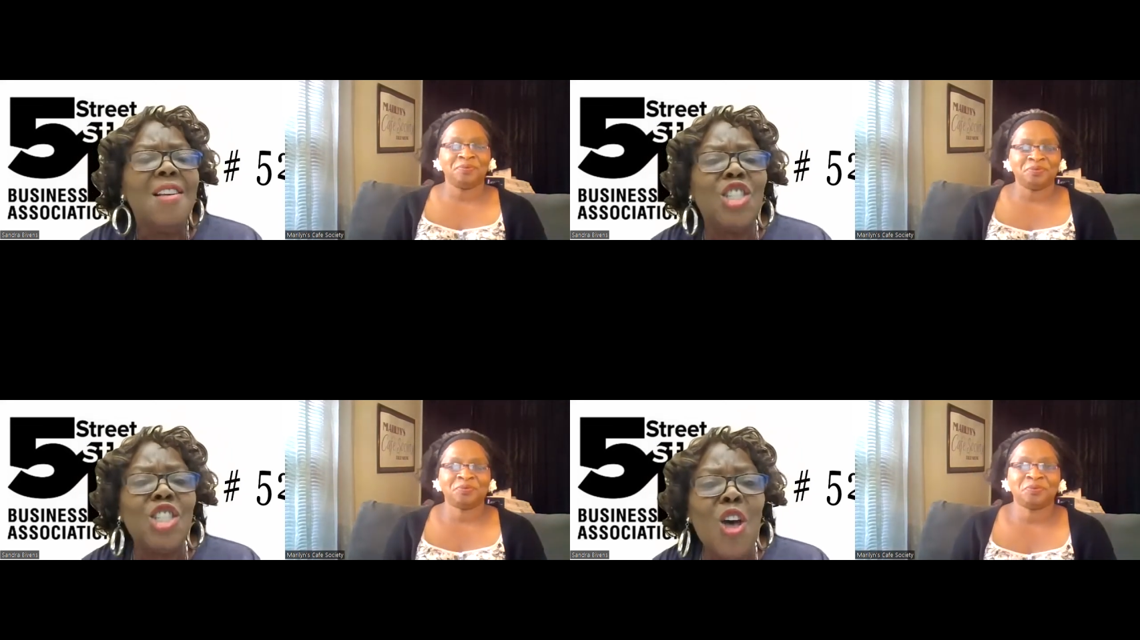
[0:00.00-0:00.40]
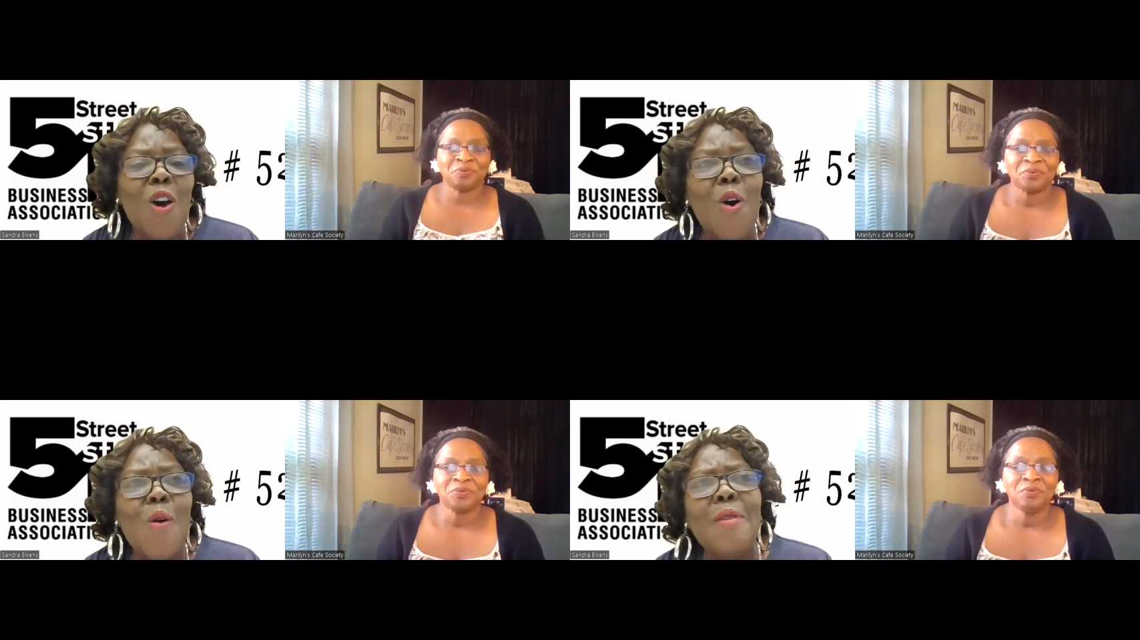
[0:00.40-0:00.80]

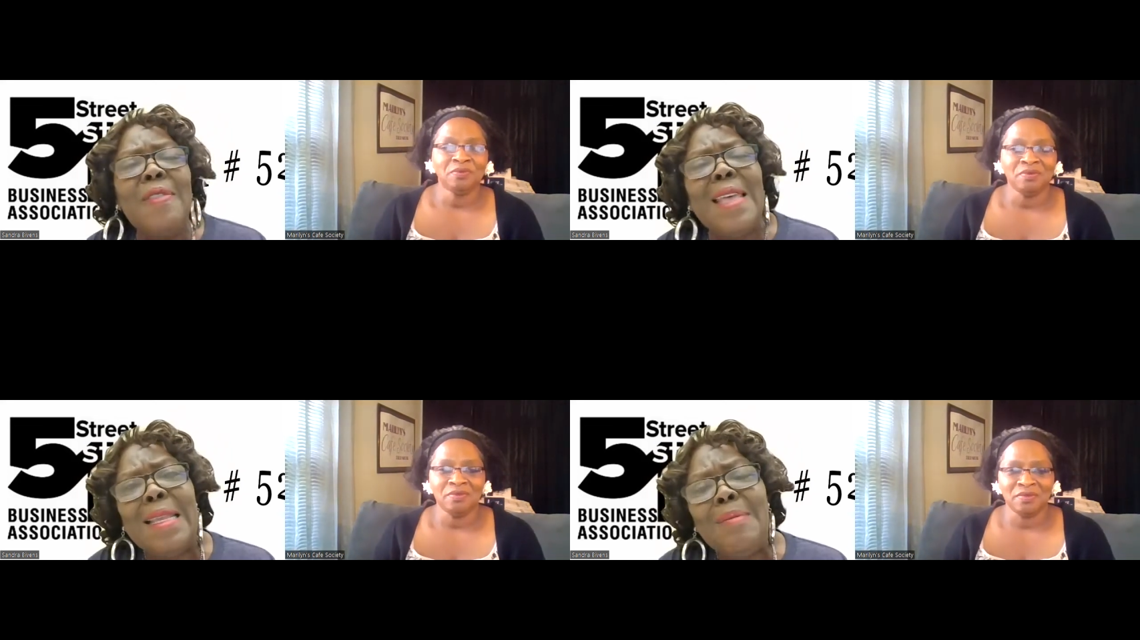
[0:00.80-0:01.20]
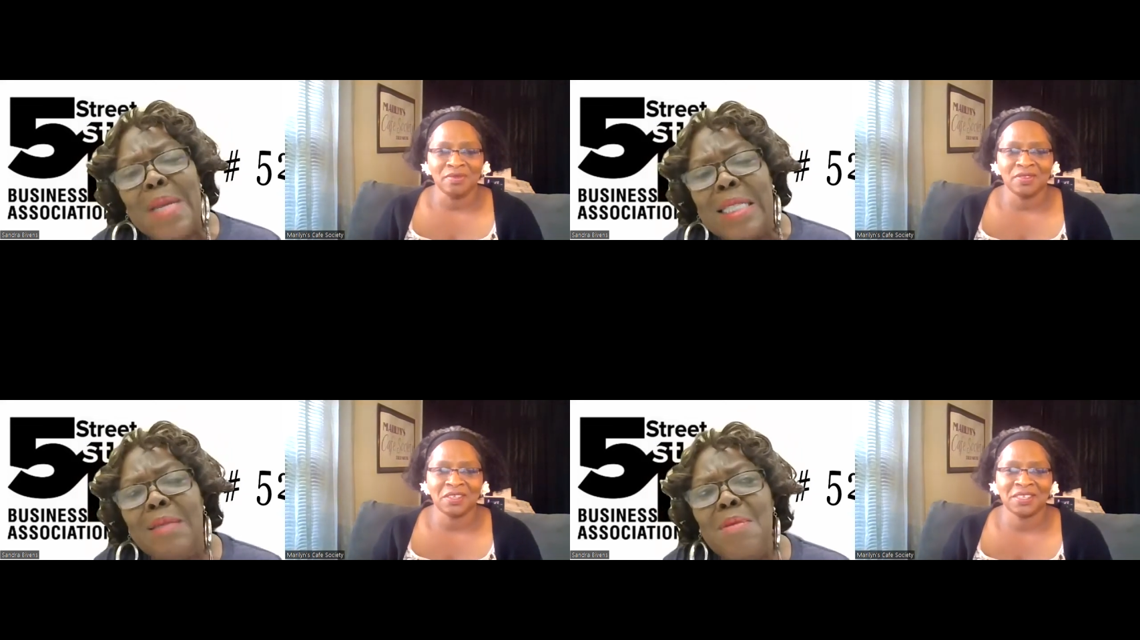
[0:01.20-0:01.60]
Speaker 1: So if that
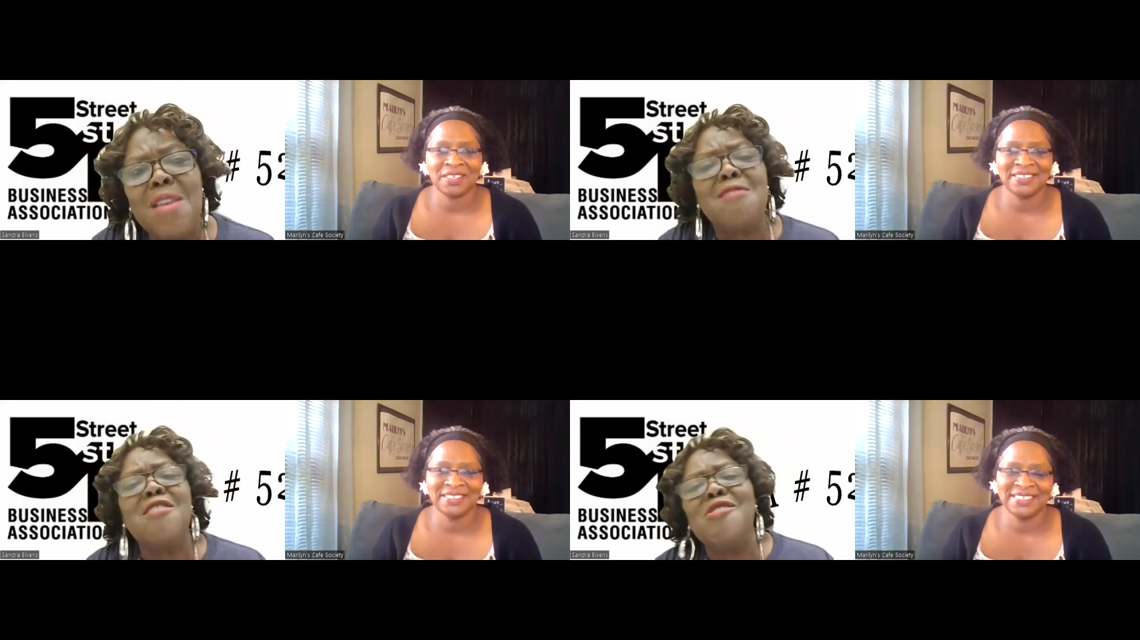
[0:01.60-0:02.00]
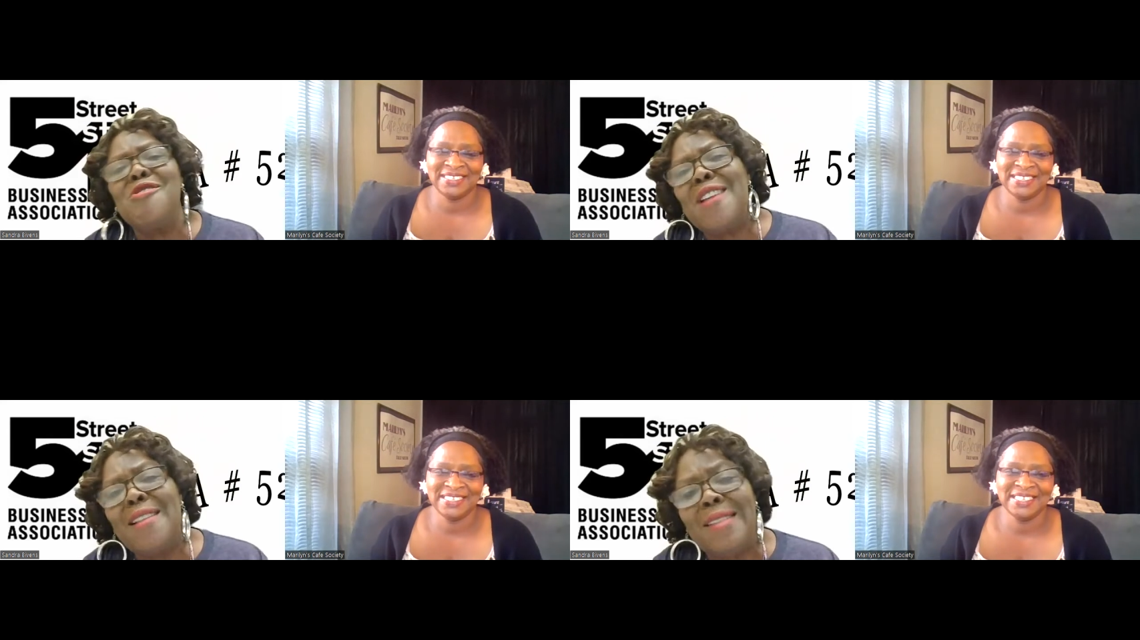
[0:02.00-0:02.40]
makes me a
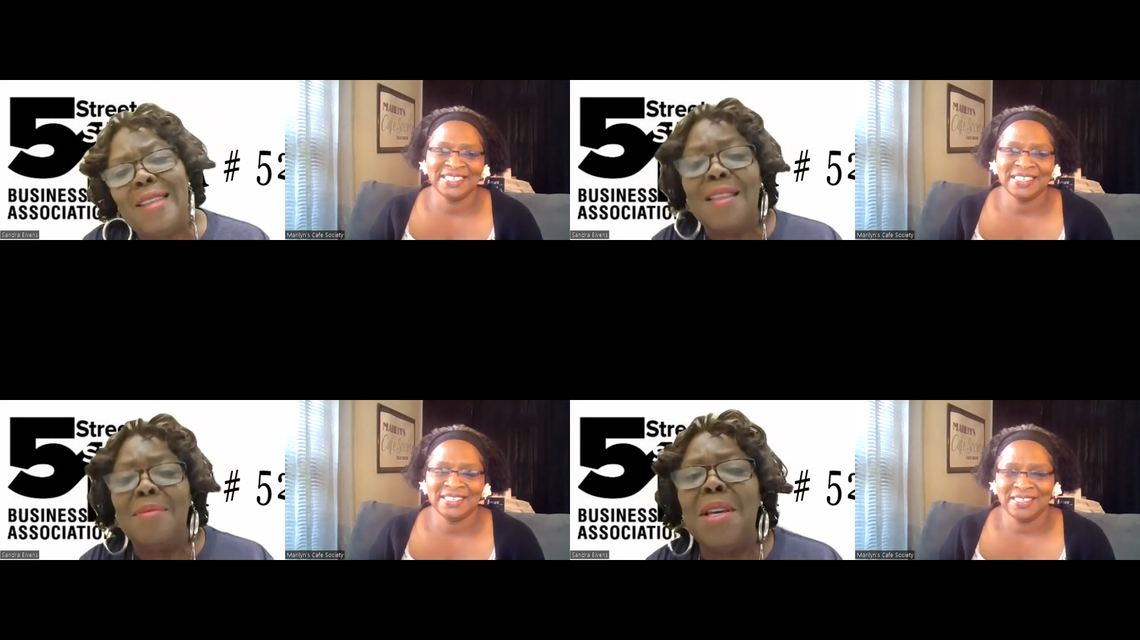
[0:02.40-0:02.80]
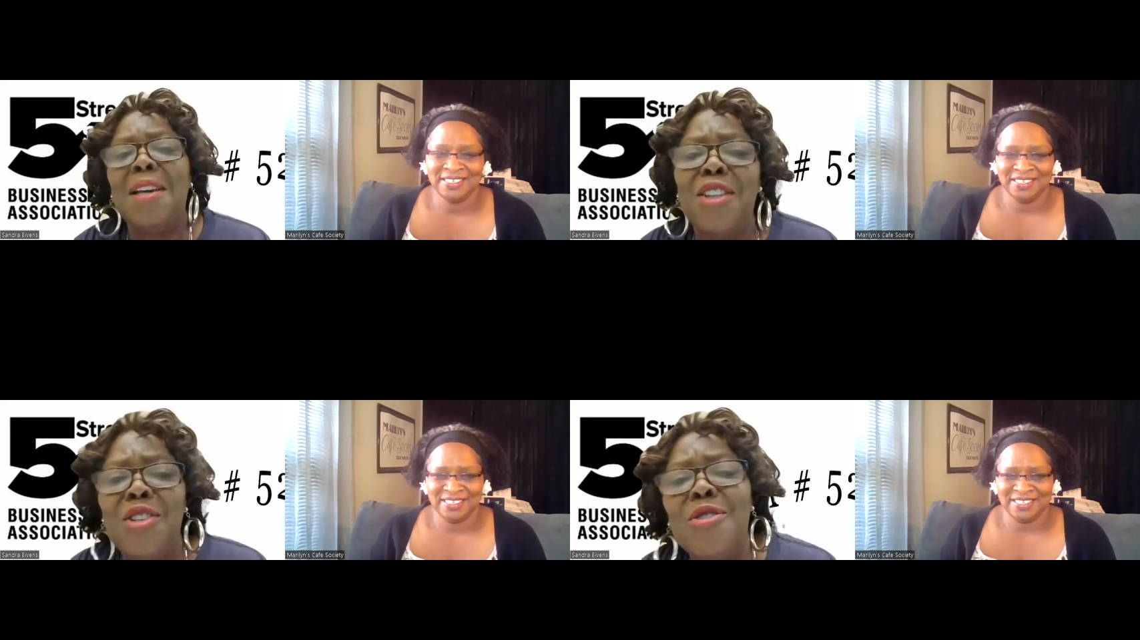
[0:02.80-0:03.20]
nerd, I think I'm
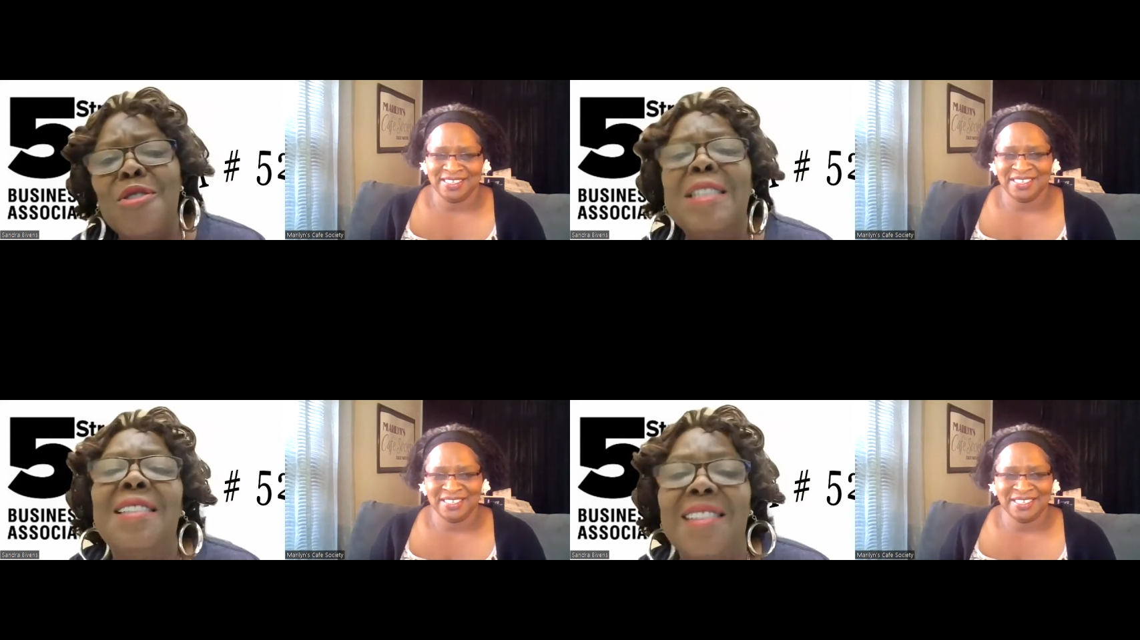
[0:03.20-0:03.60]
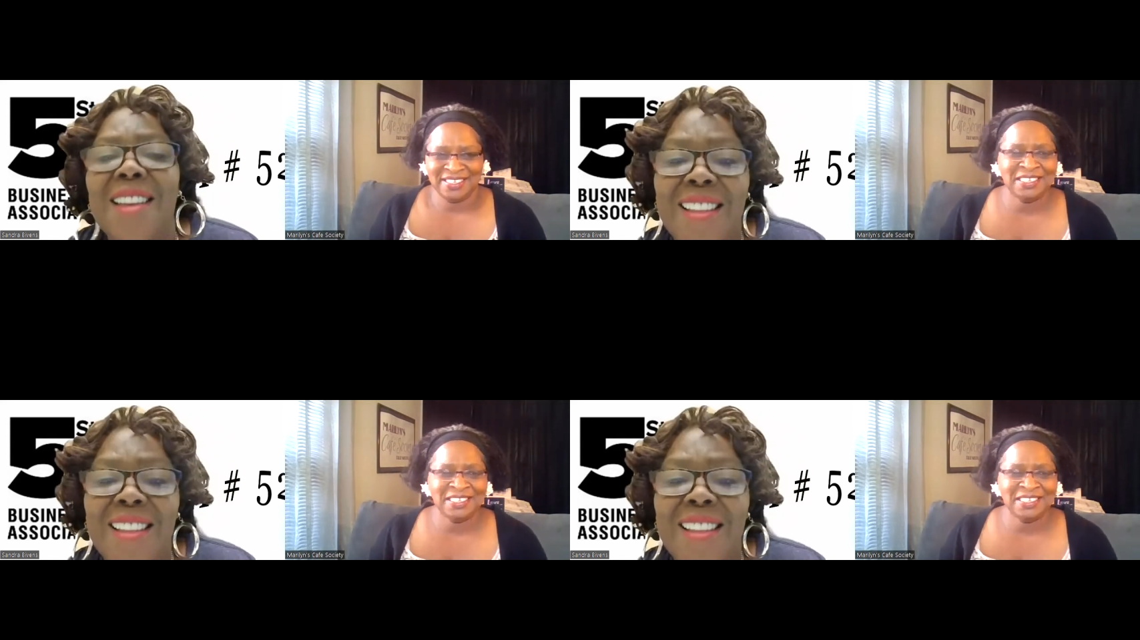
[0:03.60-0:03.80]
kind of nerdy. yeah,